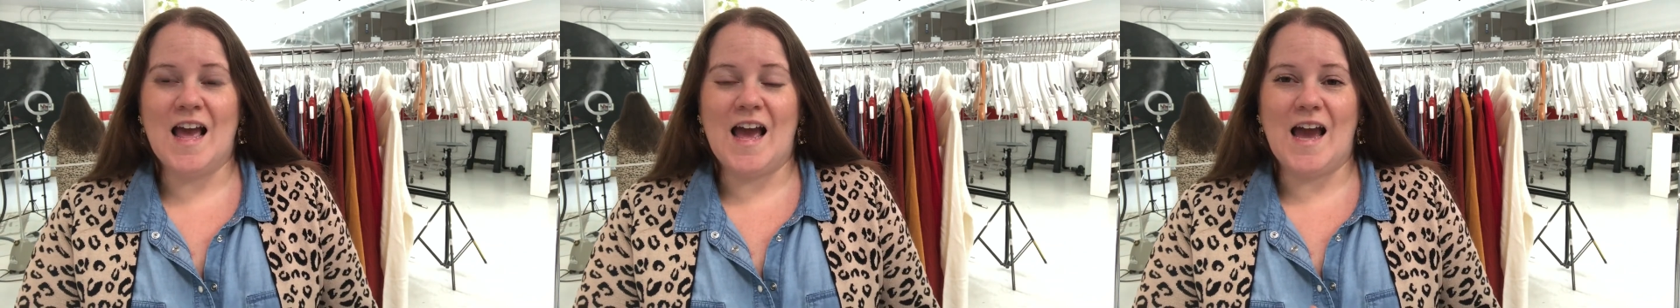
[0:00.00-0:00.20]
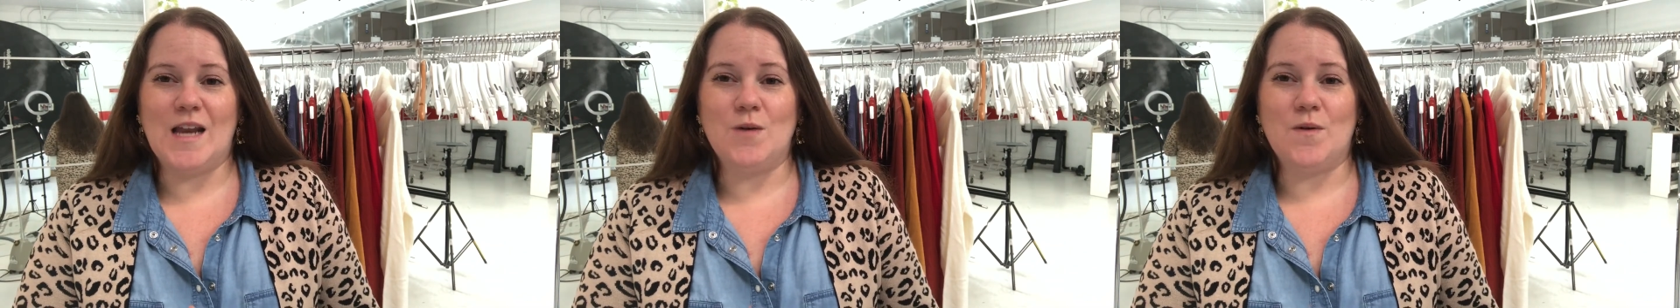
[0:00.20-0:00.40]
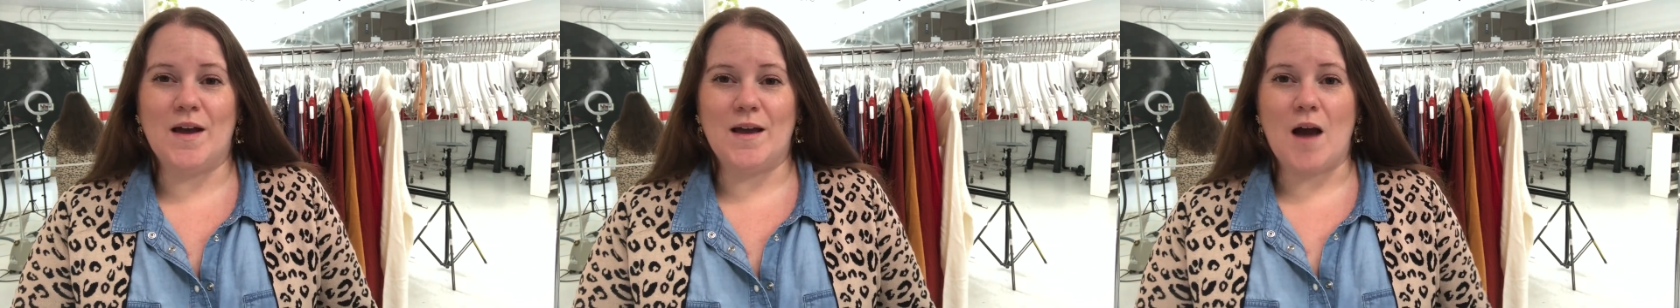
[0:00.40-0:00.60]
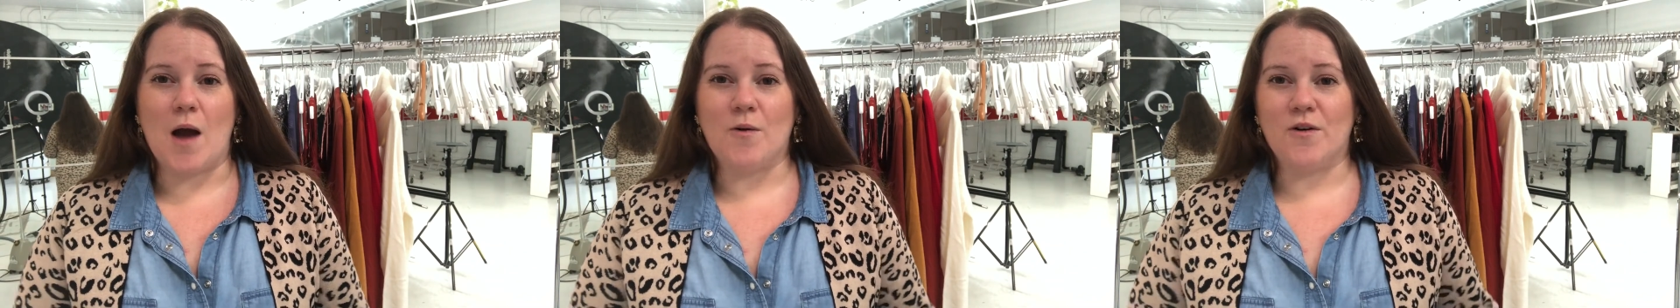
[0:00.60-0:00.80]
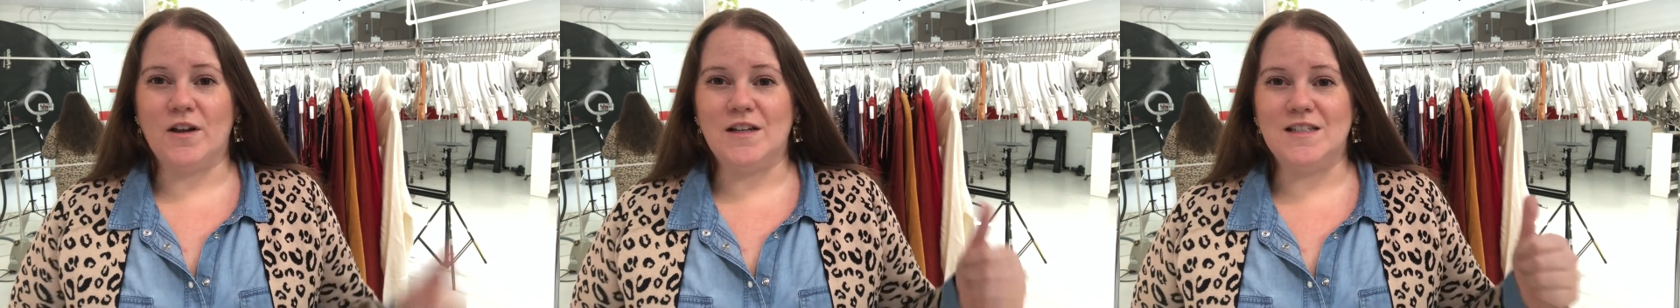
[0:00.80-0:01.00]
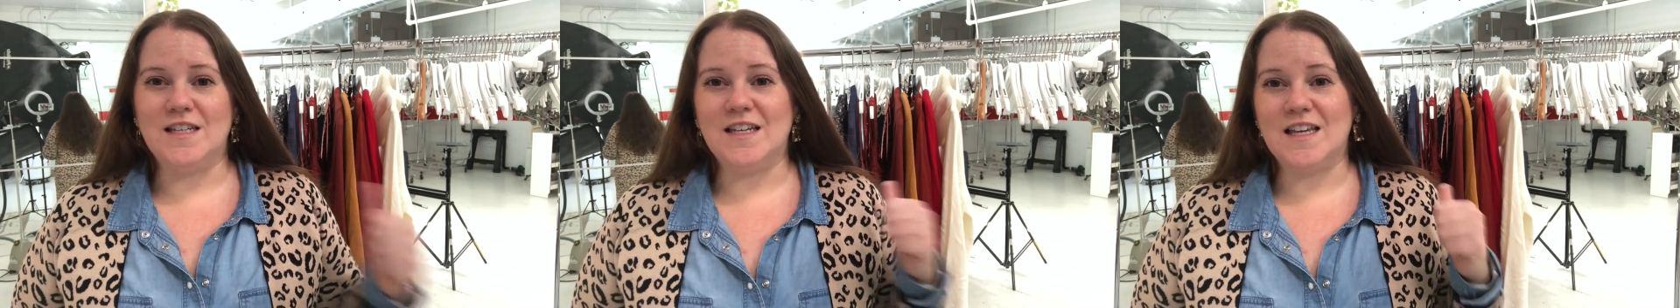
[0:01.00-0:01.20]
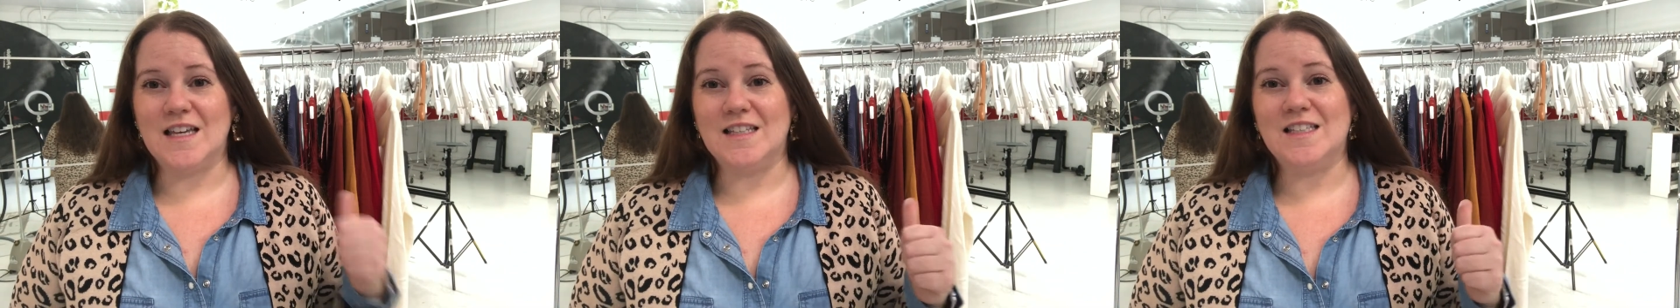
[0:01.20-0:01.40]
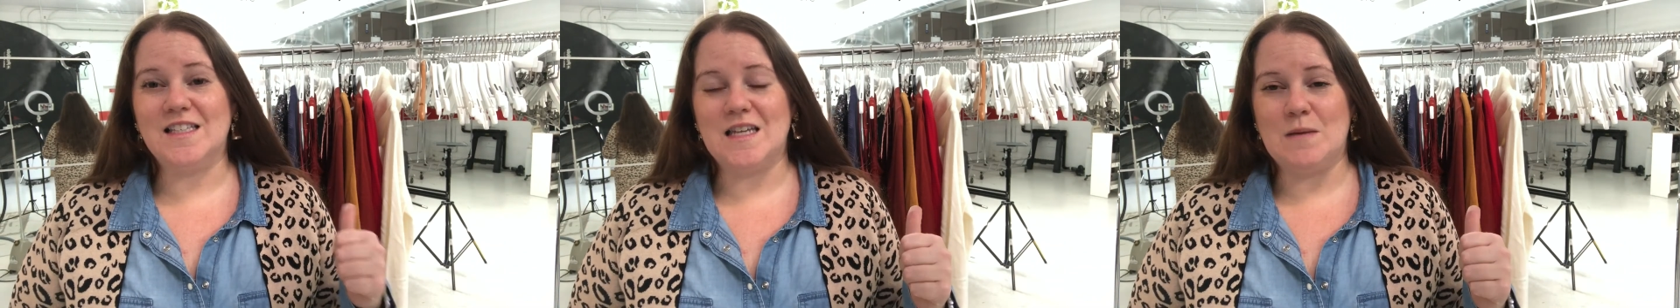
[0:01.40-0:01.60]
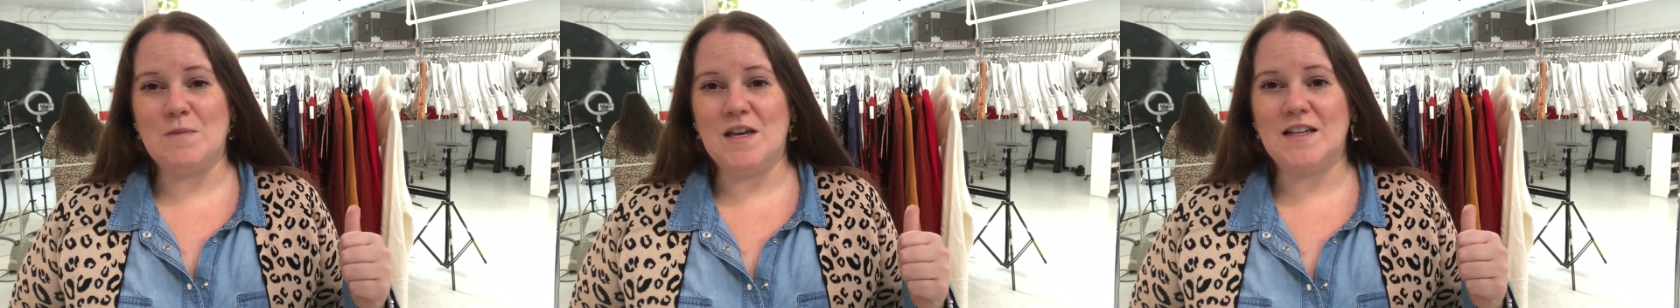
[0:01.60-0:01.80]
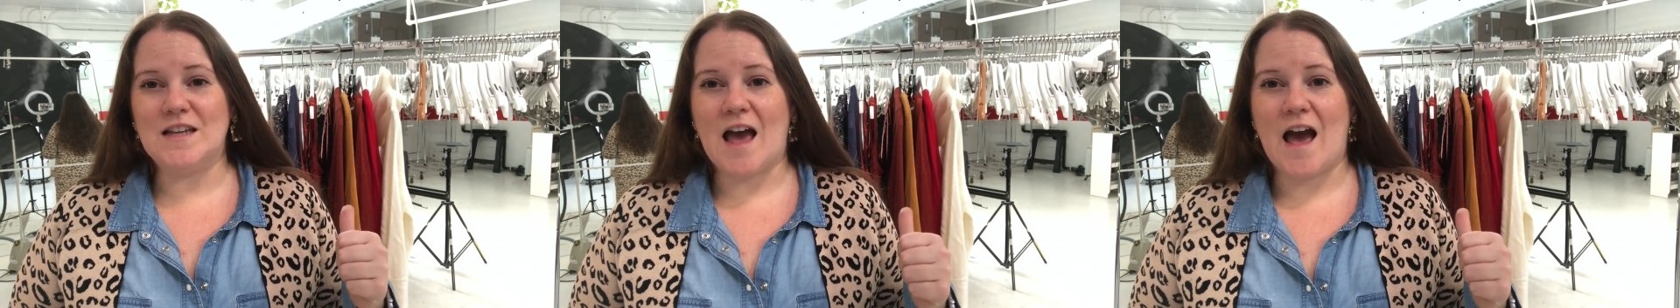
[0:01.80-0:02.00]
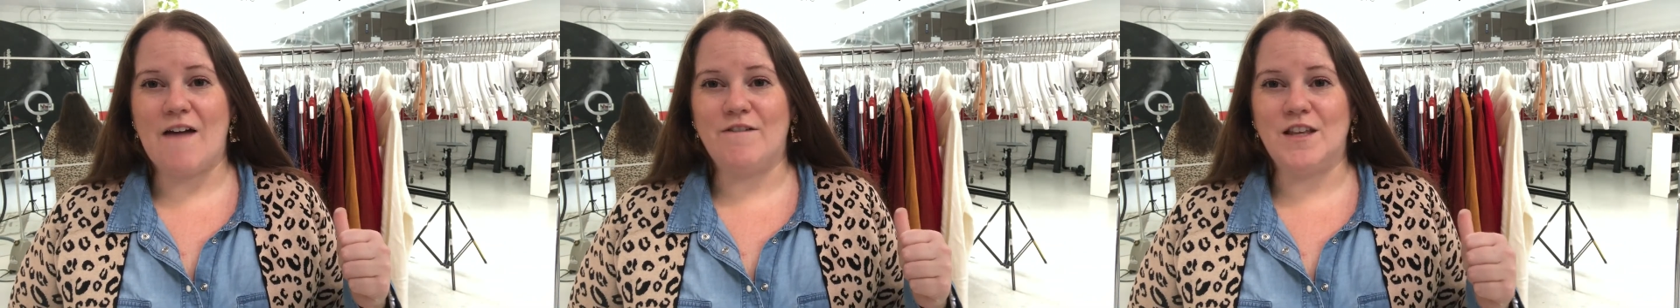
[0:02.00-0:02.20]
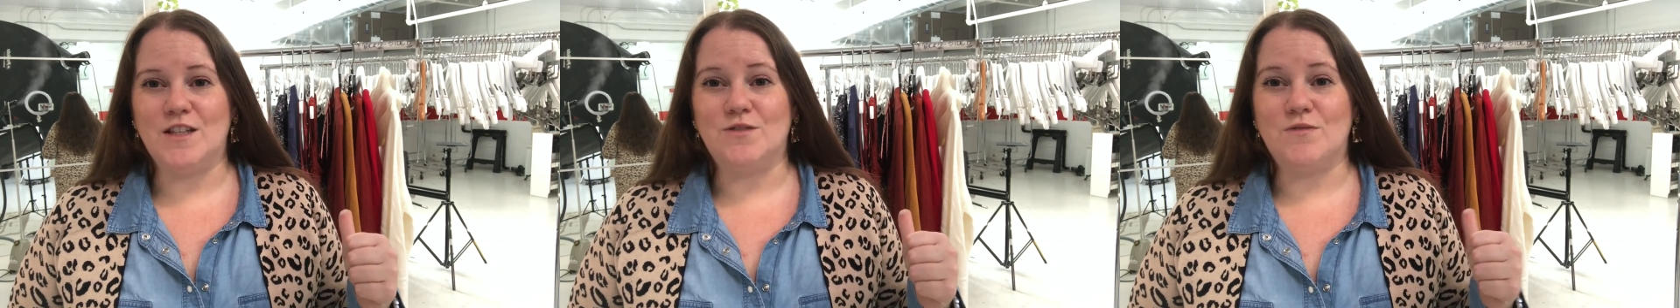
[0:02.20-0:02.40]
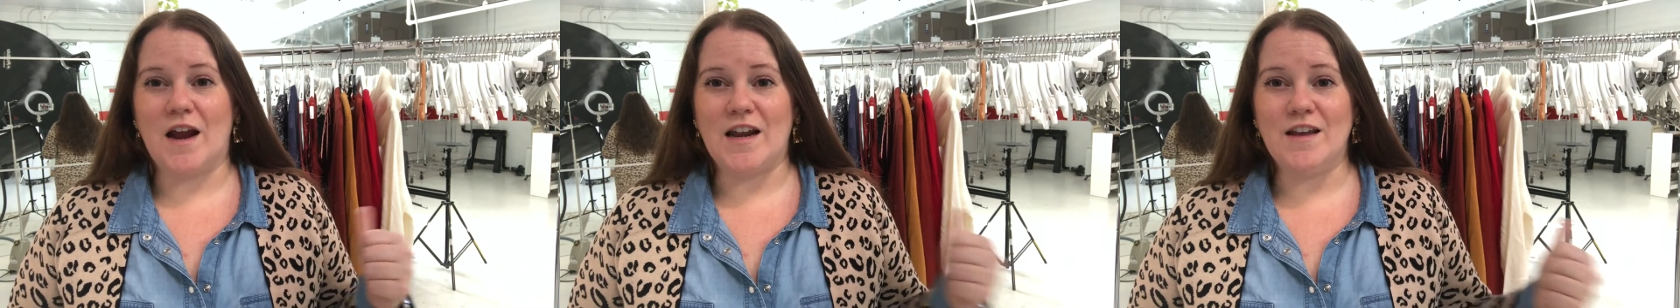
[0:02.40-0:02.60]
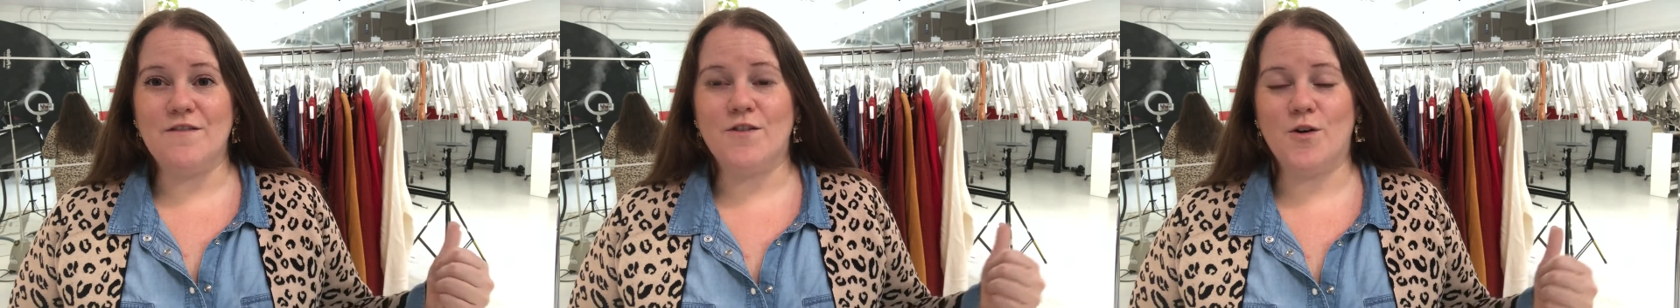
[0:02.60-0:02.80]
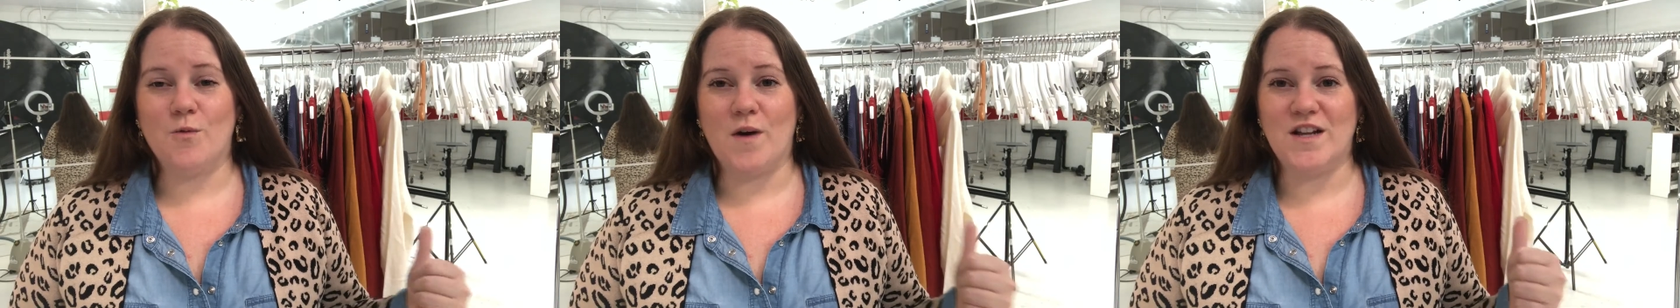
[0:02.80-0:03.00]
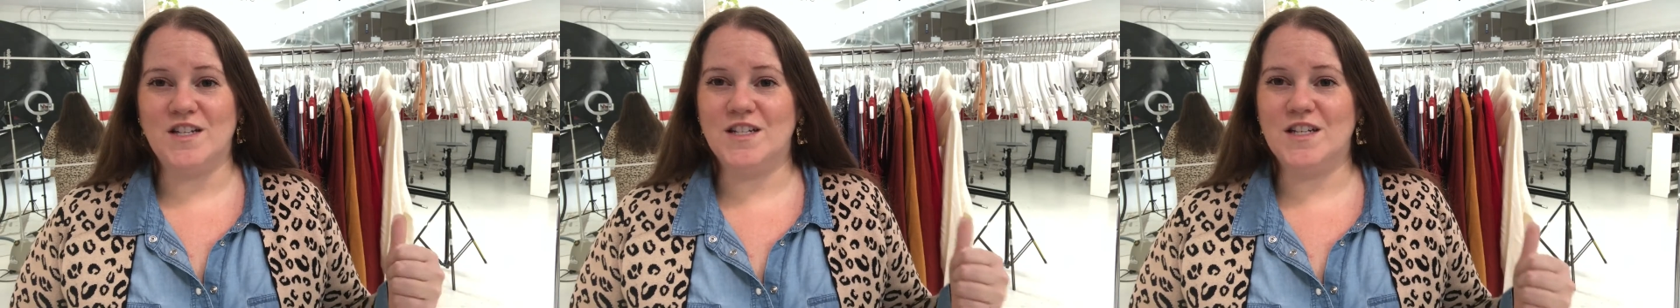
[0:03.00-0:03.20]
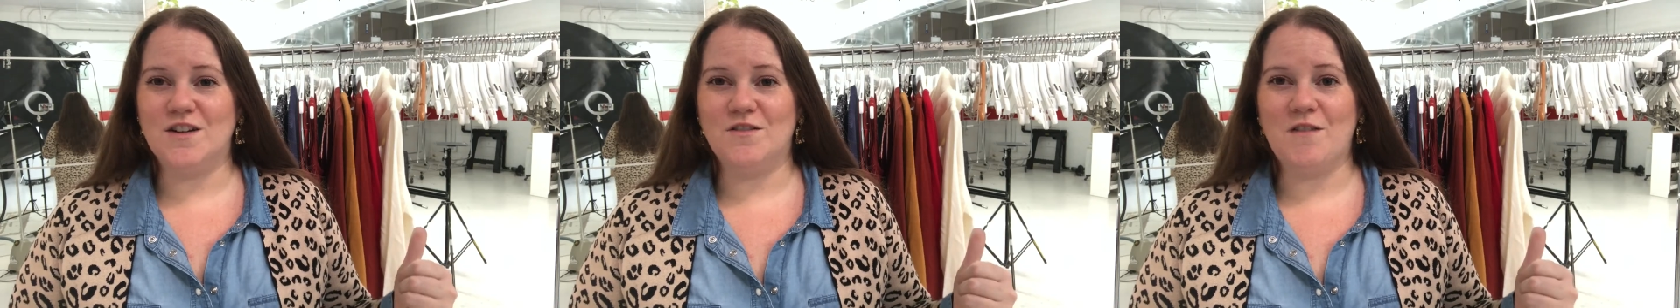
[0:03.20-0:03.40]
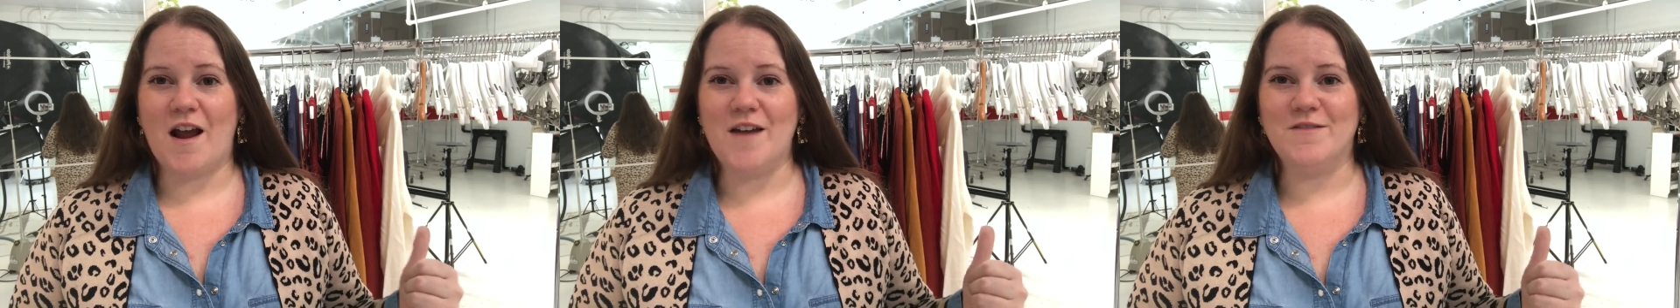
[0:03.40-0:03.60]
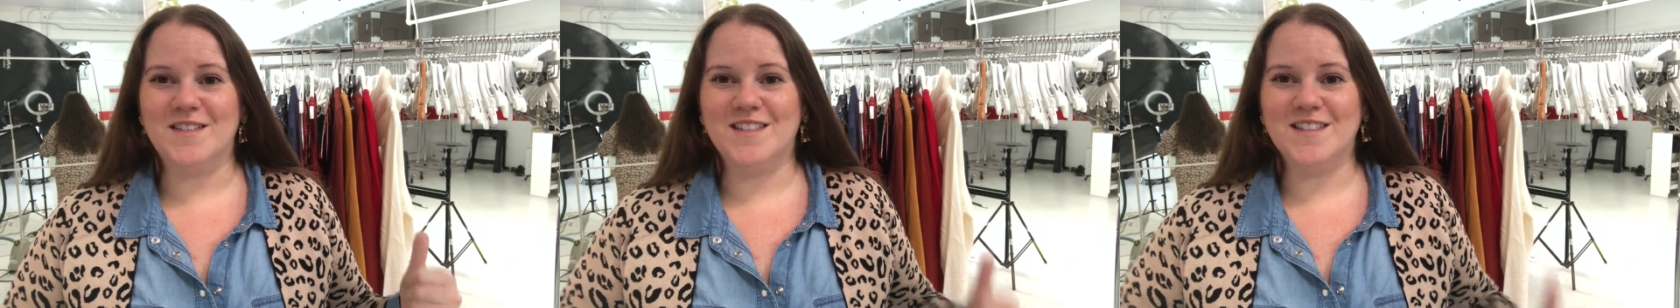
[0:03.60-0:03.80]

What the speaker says: Anyway, I'm going to get steaming to have these ready for when she arrives.